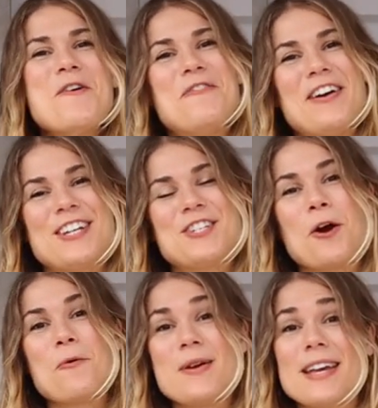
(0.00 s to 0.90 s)

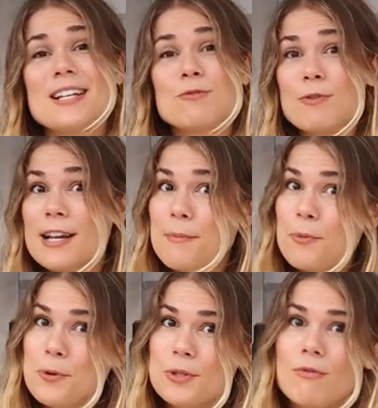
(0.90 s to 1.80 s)
fish a week is really
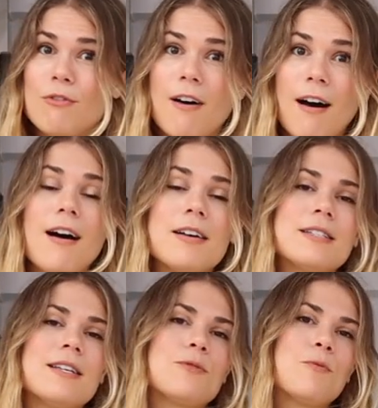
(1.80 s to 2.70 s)
important for
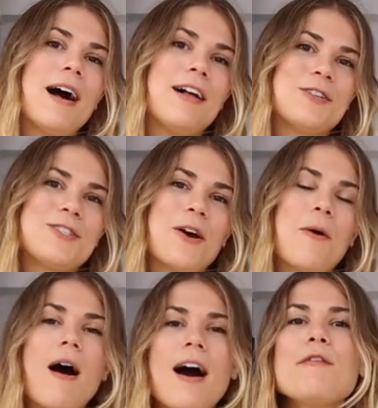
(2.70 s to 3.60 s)
us as well.
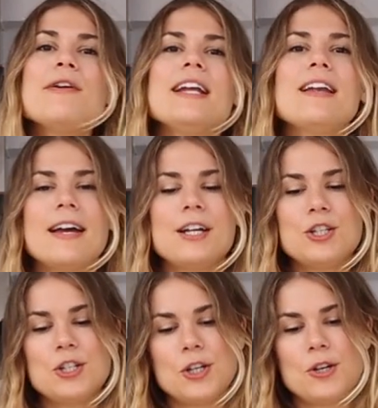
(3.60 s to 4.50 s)
So I really
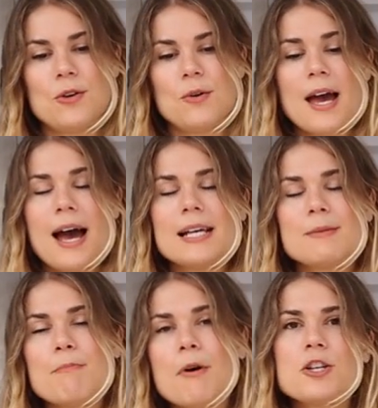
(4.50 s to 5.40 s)
like to,
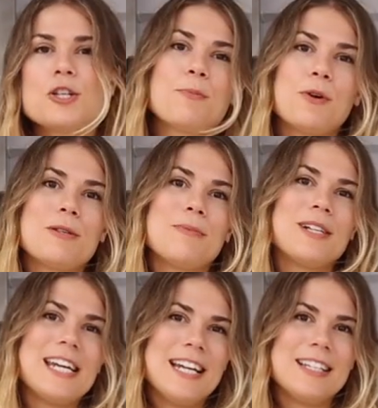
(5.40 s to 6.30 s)
as much as
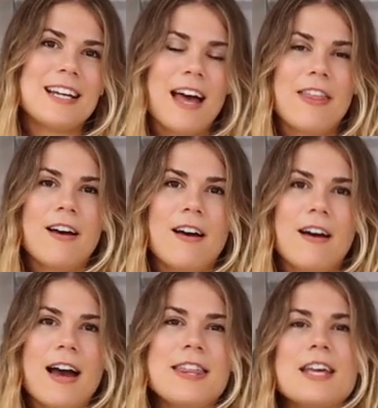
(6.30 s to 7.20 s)
possible, eat together.
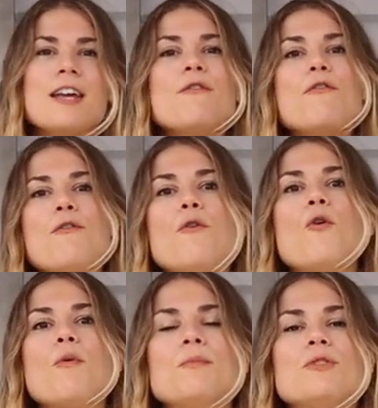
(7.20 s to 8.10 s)
I think it
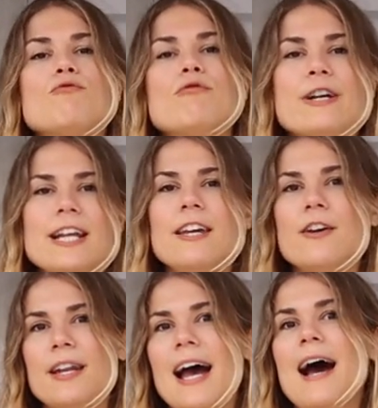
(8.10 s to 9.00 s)
forms really
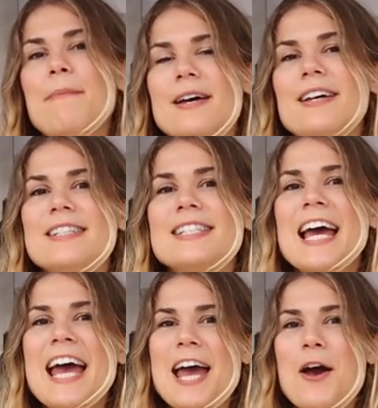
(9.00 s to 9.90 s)
good habits.
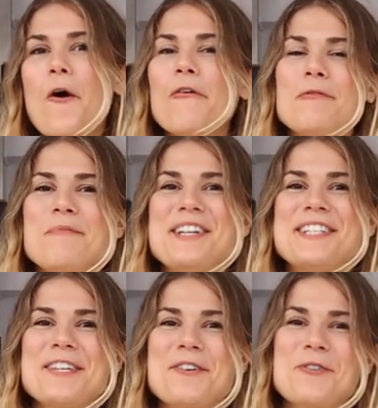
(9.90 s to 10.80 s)
It often
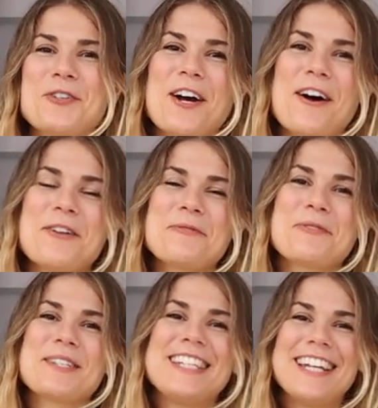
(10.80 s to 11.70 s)
means that your child
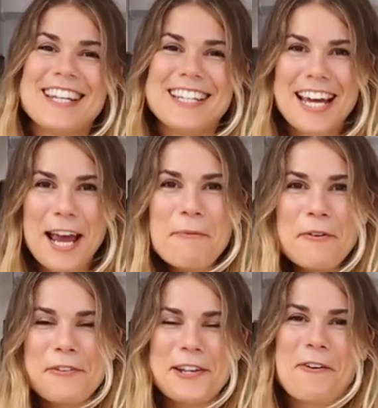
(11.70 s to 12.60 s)
will sit at the
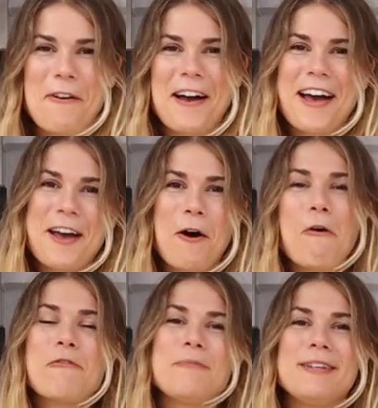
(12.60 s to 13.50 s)
table for longer. It
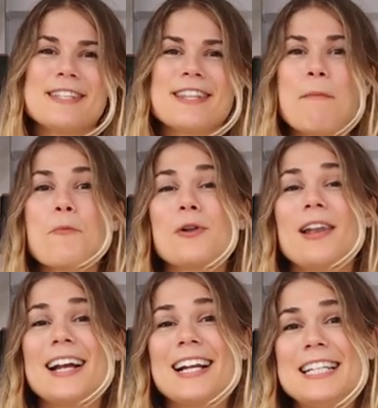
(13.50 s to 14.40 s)
often means that they're more
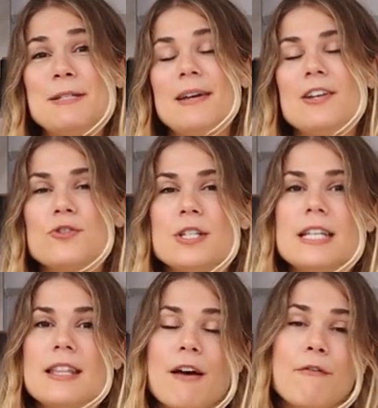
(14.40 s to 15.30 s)
likely to be
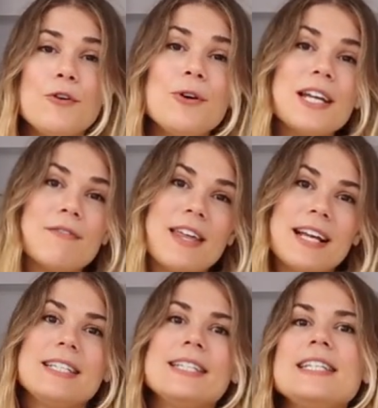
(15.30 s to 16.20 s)
interested in their food if
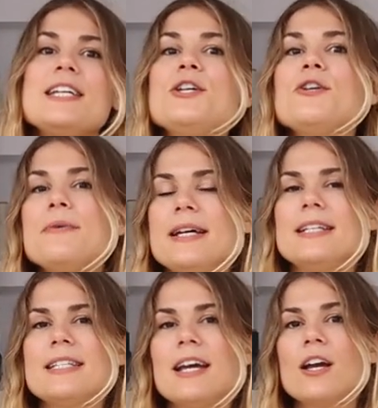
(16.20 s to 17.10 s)
they see you
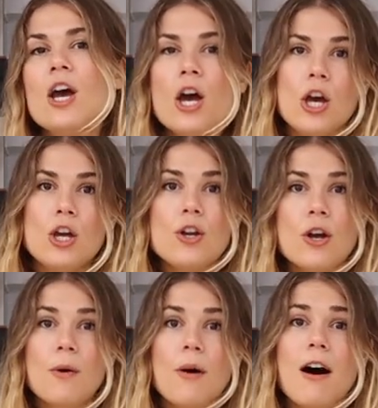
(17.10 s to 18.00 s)
eating. You
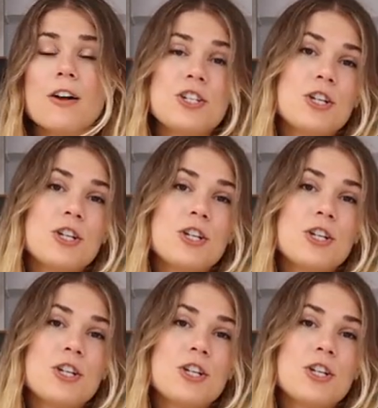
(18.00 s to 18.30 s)
know, our